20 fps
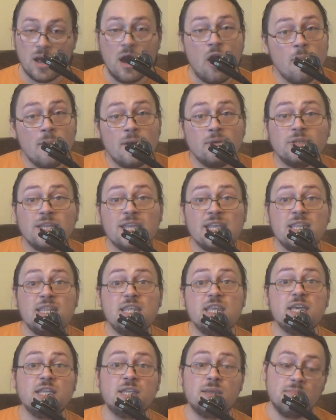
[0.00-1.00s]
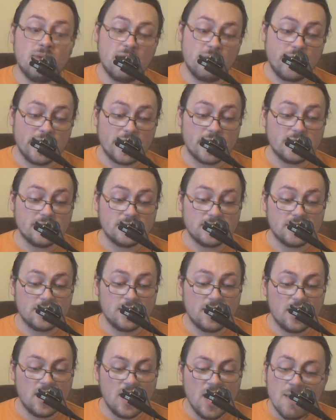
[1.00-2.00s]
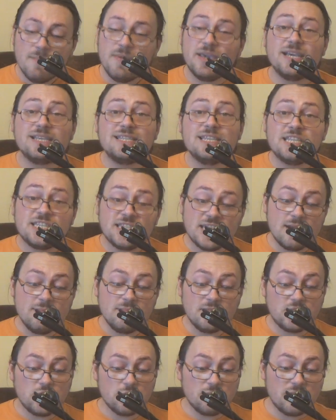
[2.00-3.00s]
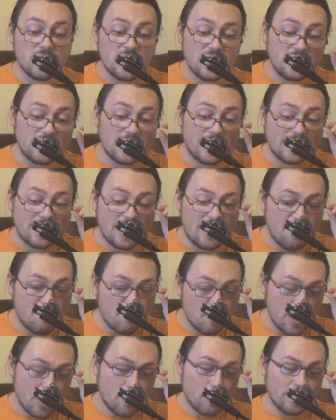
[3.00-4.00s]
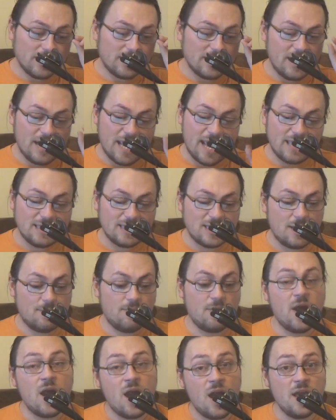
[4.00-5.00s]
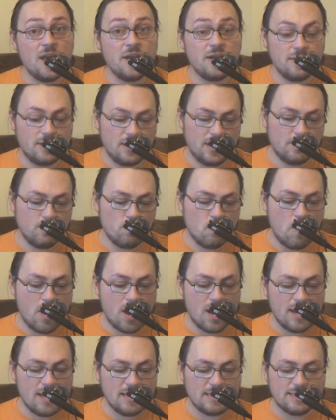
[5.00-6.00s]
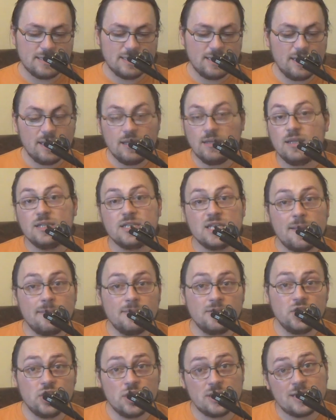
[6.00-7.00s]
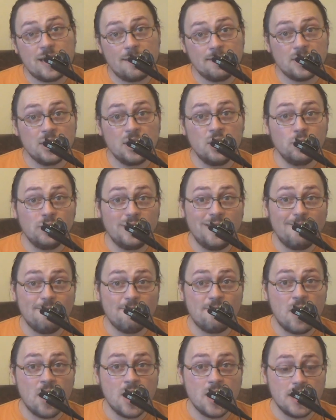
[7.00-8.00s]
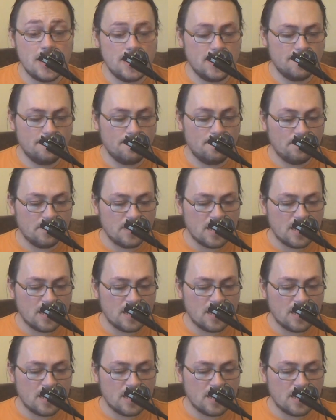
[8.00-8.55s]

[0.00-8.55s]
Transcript: How about Indian Americans? Because it seems to me that they frequently end up higher than whites, and that's just absolutely fine.